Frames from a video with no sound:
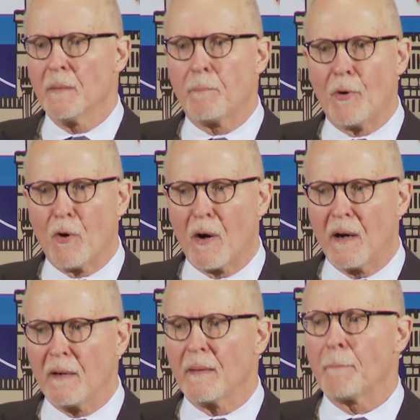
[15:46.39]

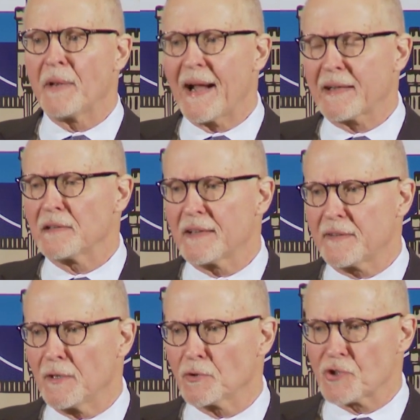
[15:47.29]
poor Black and
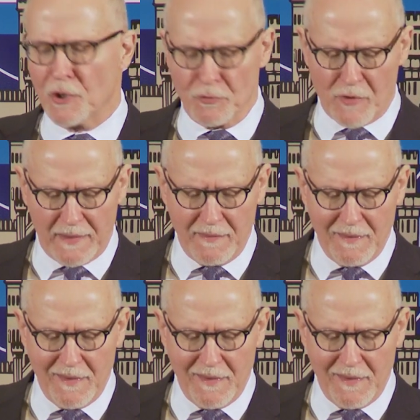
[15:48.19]
Latino children,